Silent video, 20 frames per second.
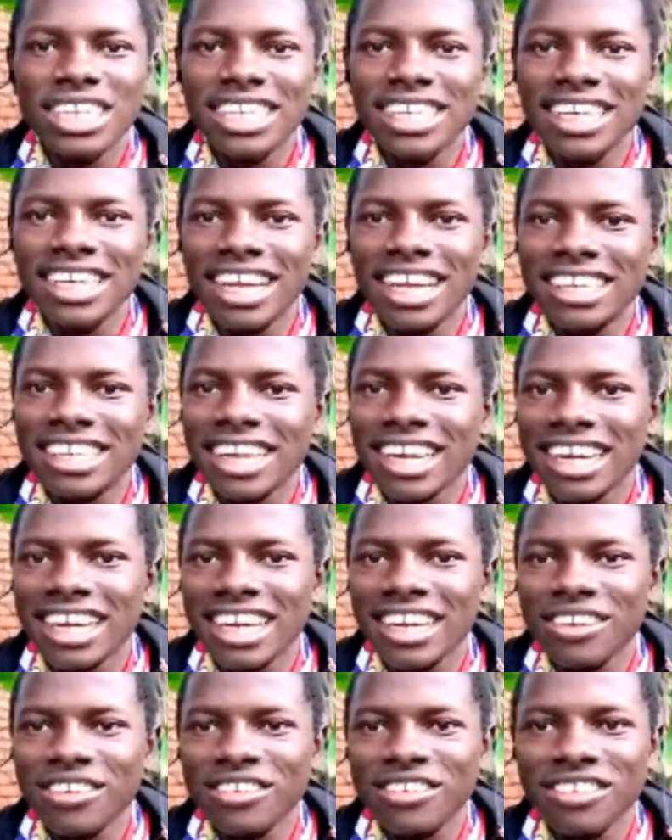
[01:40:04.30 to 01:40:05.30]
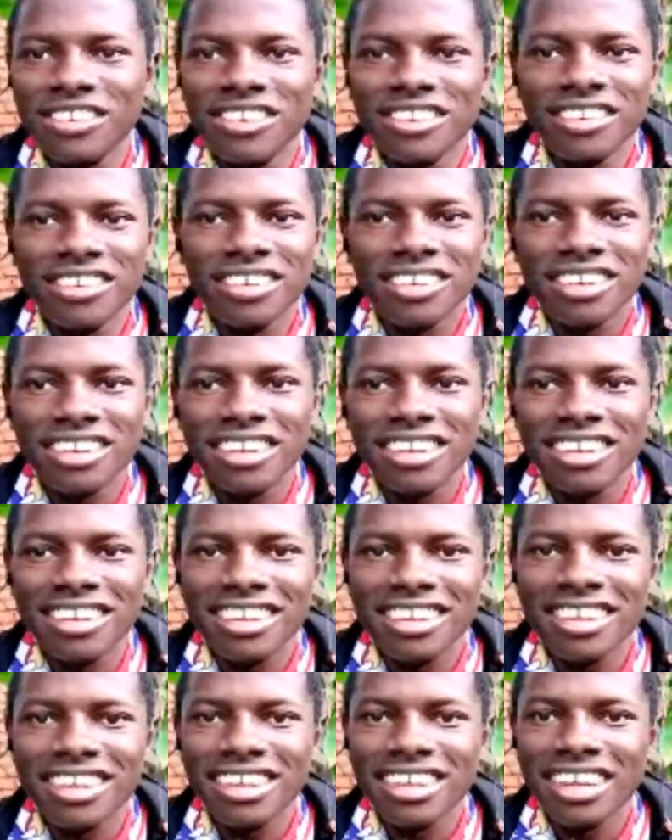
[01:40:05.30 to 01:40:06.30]
tears again, you know.
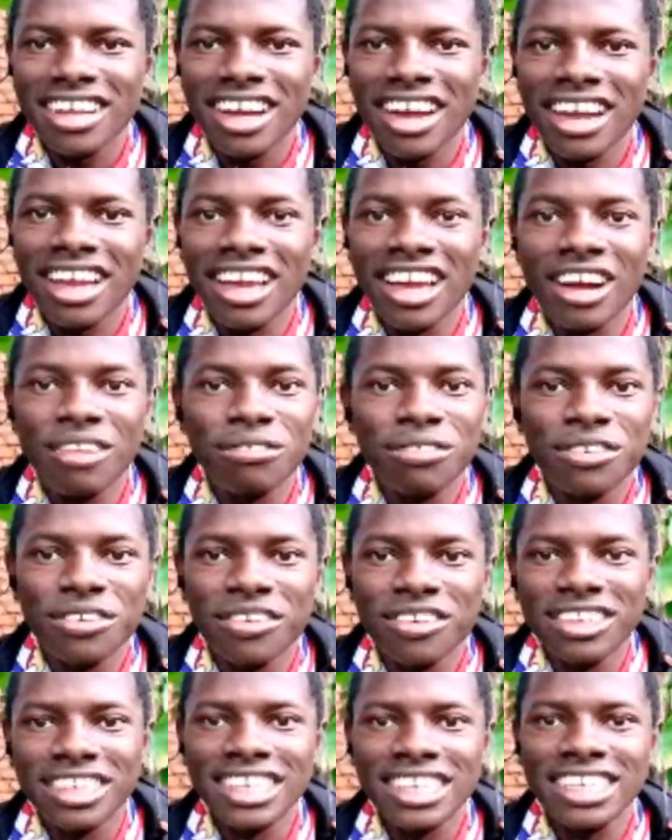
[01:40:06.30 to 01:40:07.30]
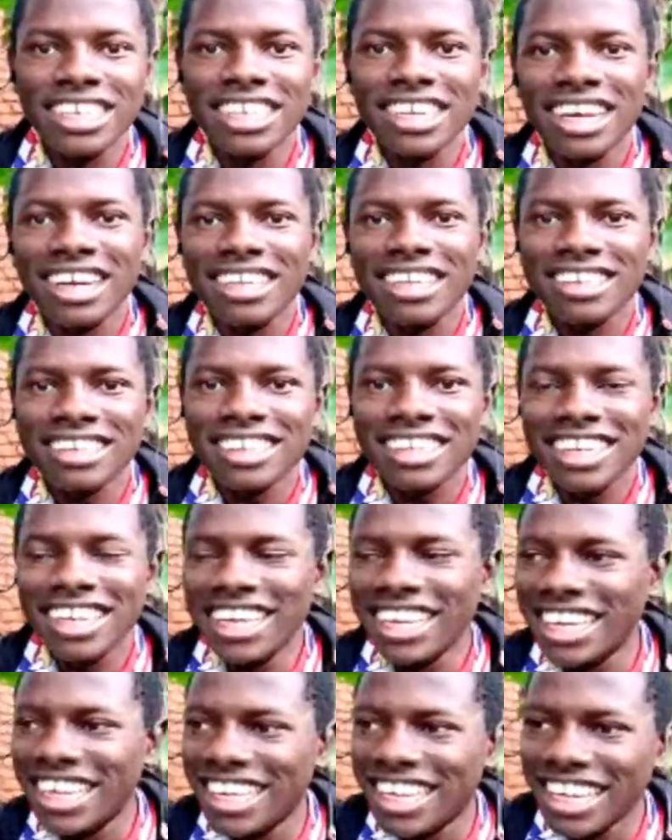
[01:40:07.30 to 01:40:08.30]
I have no tears.
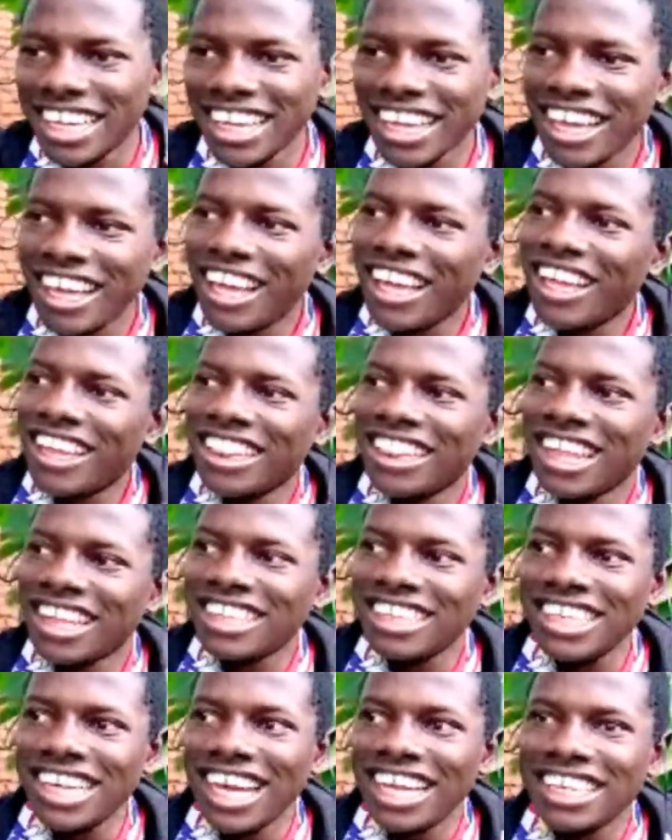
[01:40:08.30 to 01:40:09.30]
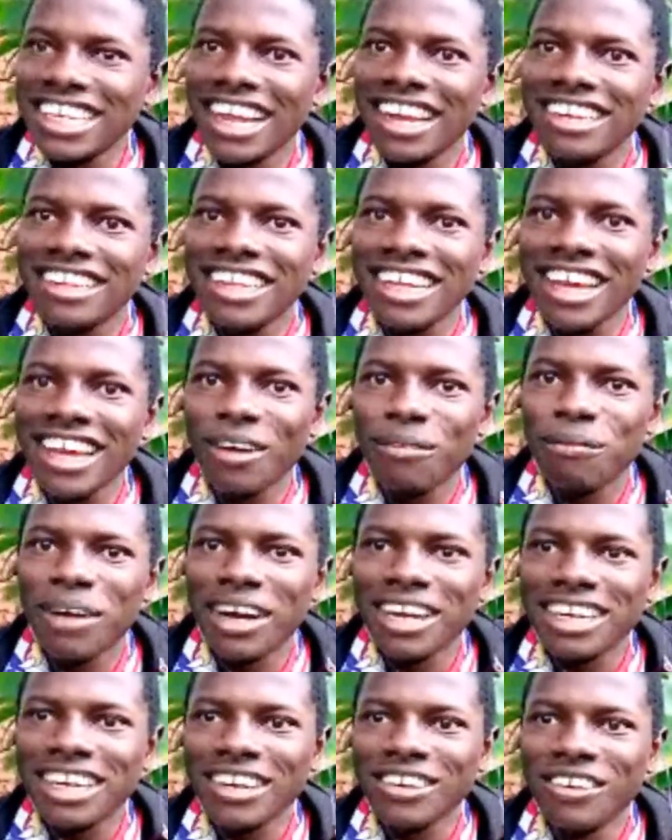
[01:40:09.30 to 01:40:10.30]
The tears are there,
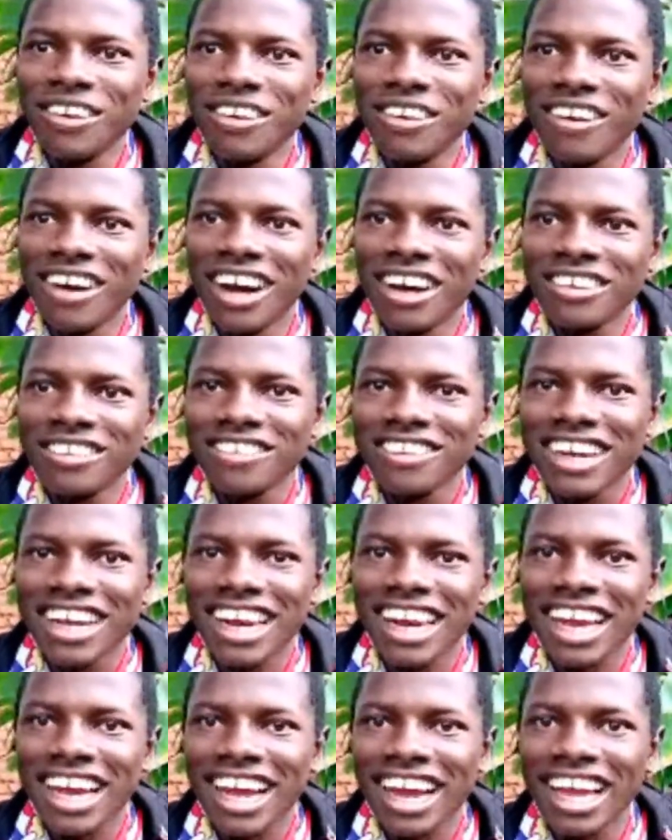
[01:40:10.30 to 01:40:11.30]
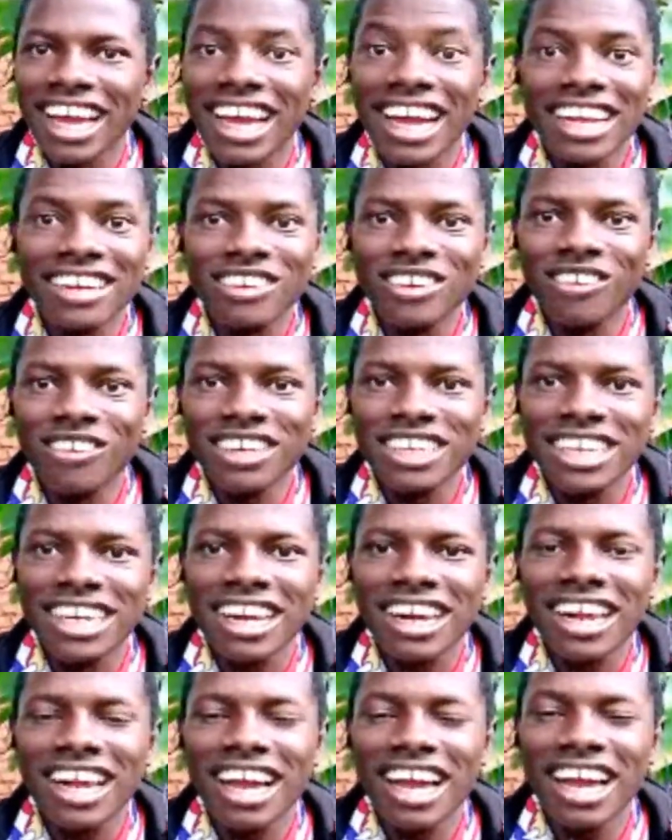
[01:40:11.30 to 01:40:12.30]
but I don't know how to cry. I cannot
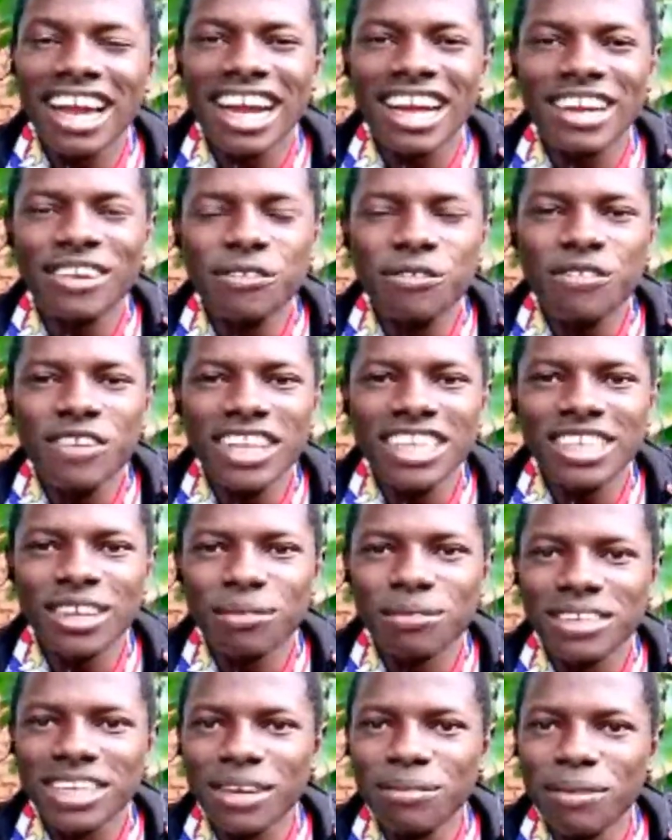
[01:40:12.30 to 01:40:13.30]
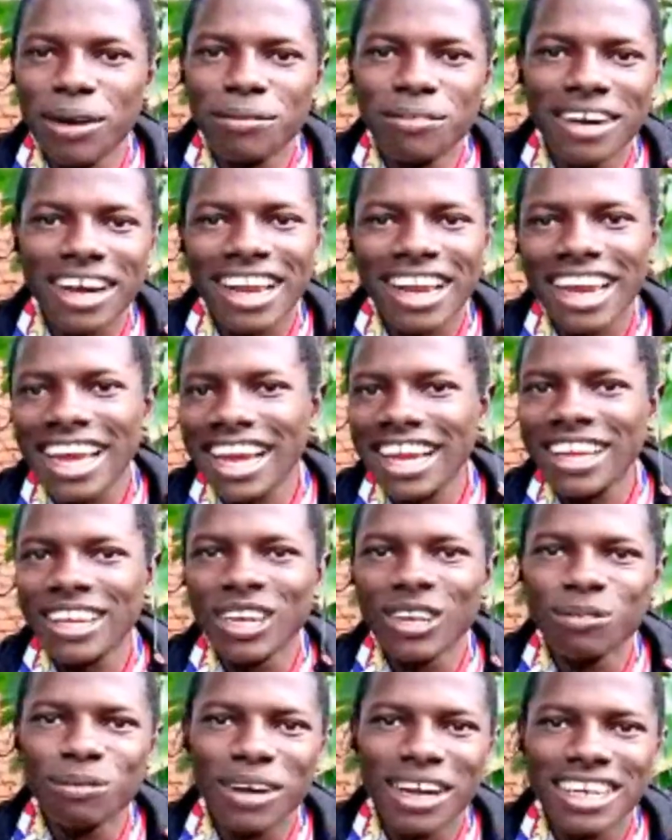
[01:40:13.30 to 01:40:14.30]
cry. I can feel sometimes I'm
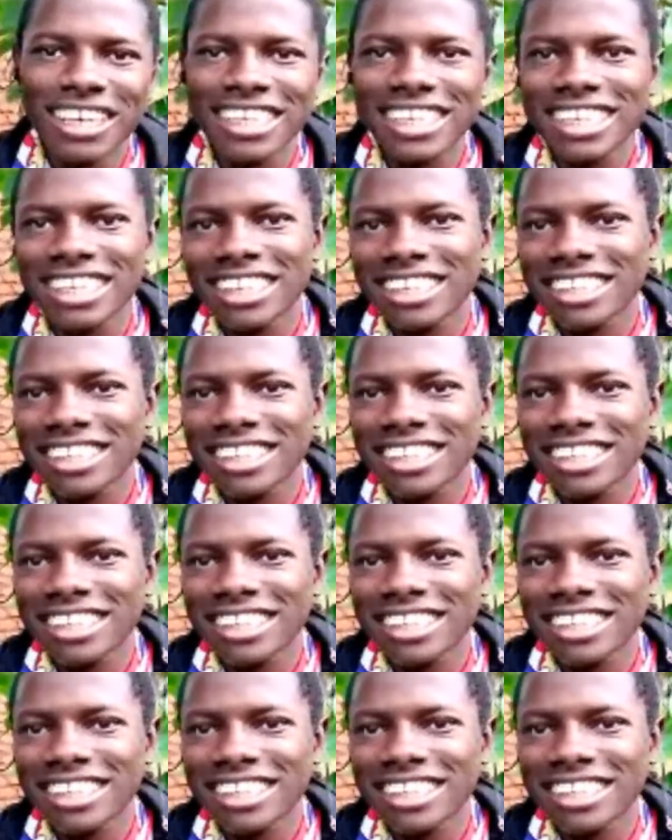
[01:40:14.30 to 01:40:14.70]
crying, but